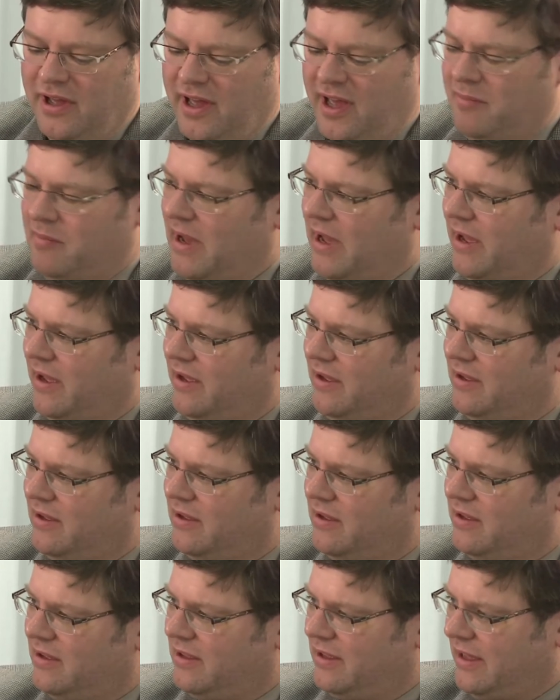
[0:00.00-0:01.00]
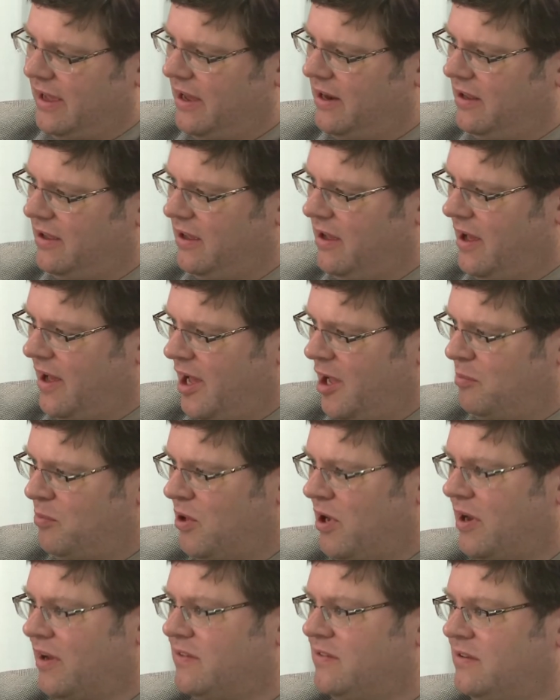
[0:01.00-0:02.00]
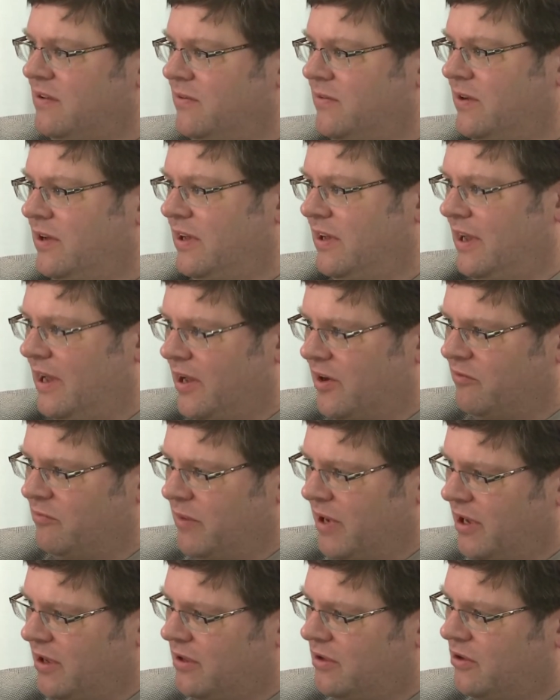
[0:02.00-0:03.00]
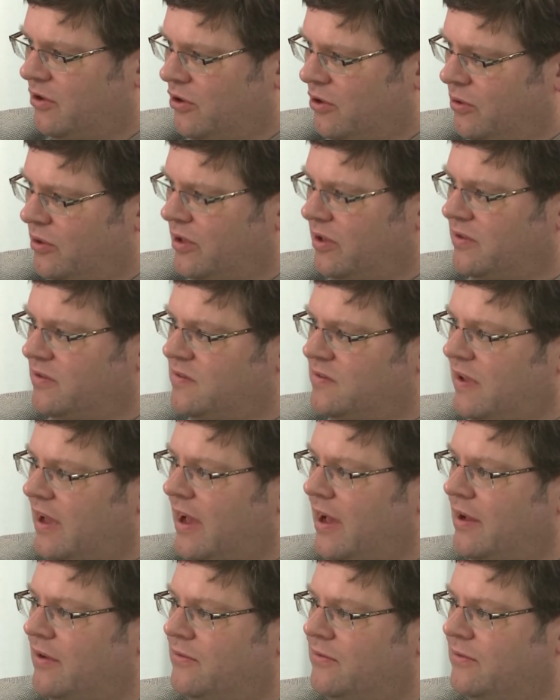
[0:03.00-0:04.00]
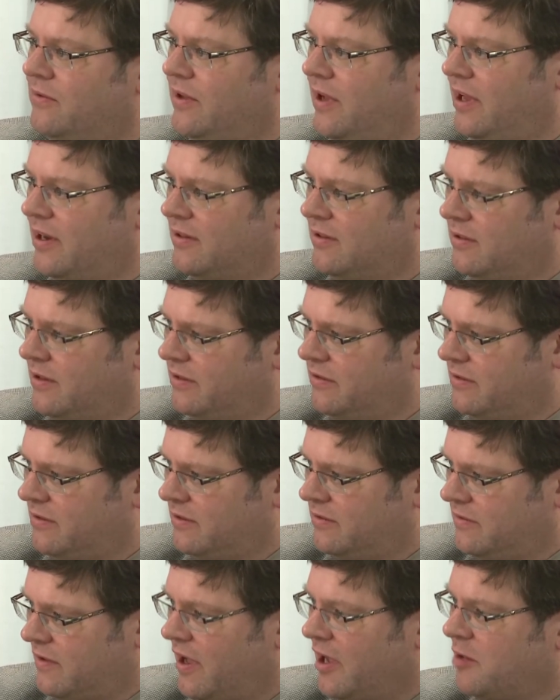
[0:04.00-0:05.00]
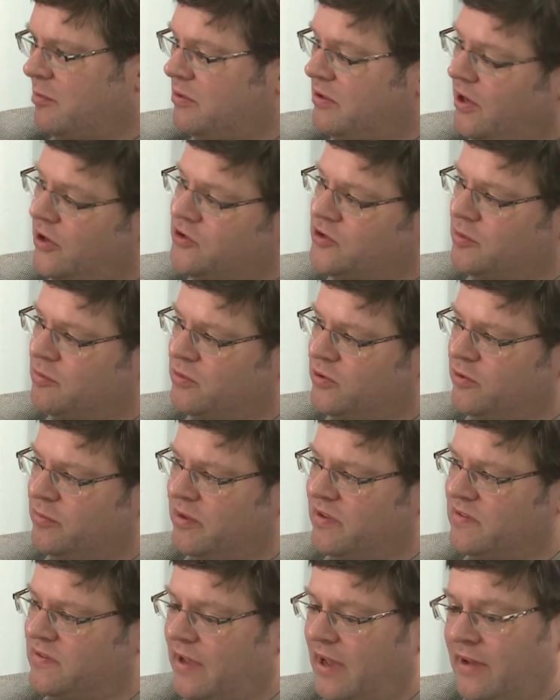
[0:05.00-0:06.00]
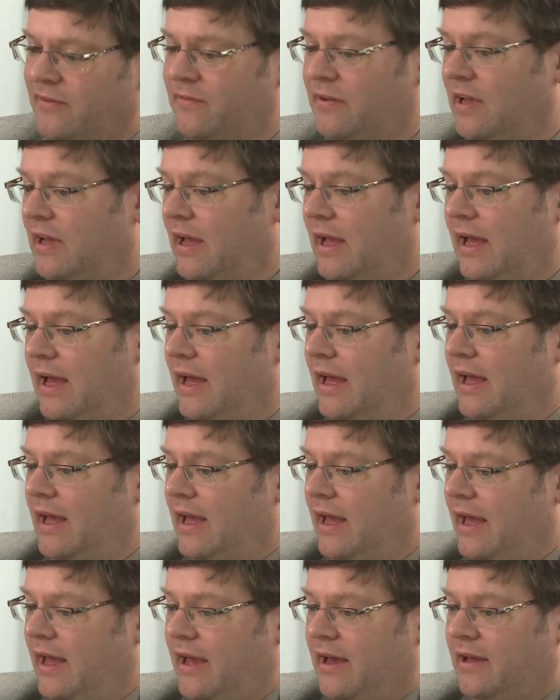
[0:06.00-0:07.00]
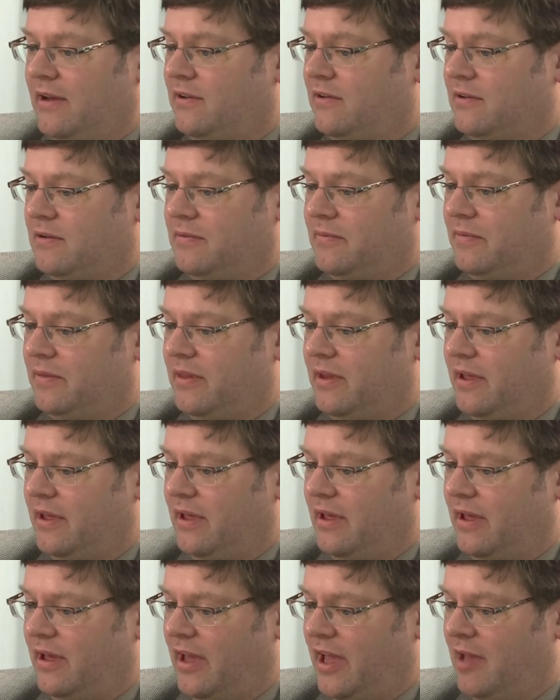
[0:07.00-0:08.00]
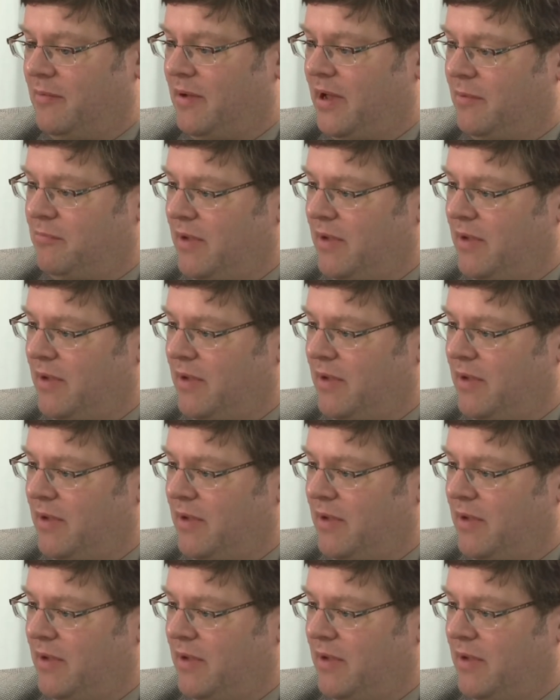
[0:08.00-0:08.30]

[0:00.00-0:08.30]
Am I getting high productivity out of my coding staff and documentation improvement staff? And am I